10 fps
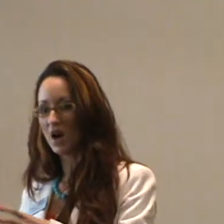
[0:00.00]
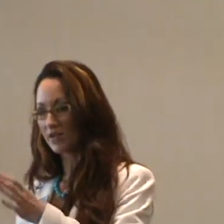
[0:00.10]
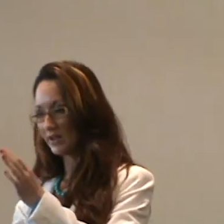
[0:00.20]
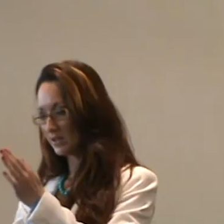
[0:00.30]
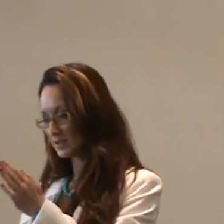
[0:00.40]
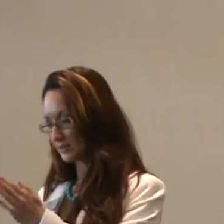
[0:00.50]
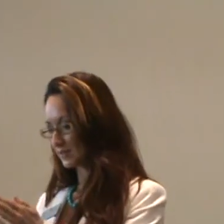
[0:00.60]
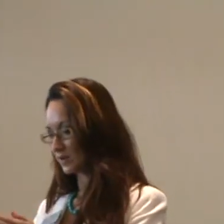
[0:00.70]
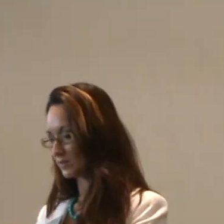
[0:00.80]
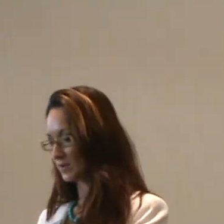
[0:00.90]
are they going to sit
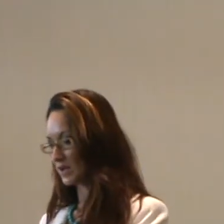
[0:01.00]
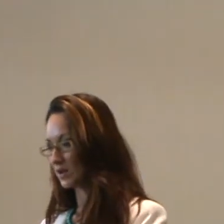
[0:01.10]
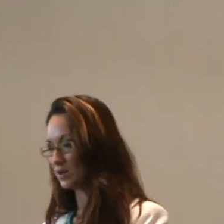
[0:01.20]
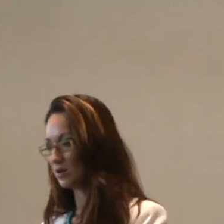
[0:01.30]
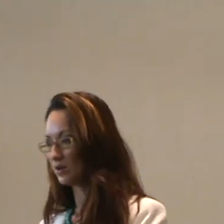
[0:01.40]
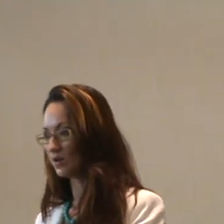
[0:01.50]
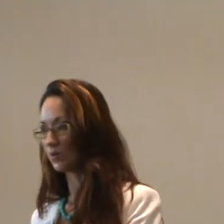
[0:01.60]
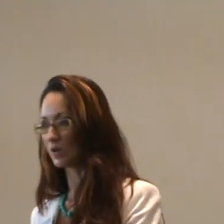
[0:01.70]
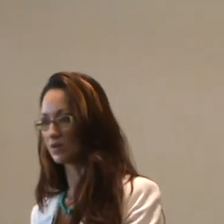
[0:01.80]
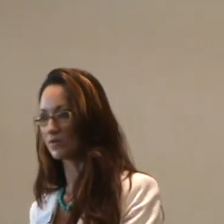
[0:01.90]
there and read
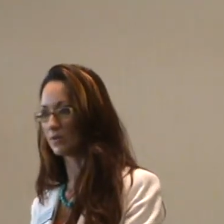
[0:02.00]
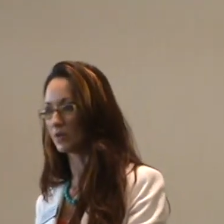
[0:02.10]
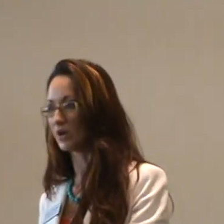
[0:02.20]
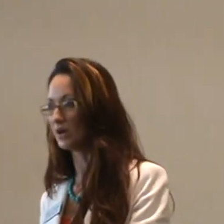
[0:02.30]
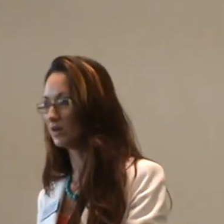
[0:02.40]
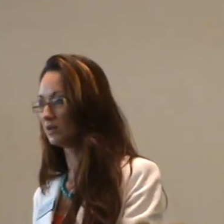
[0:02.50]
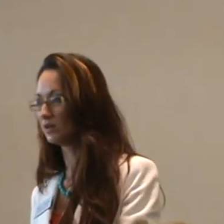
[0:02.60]
word for word?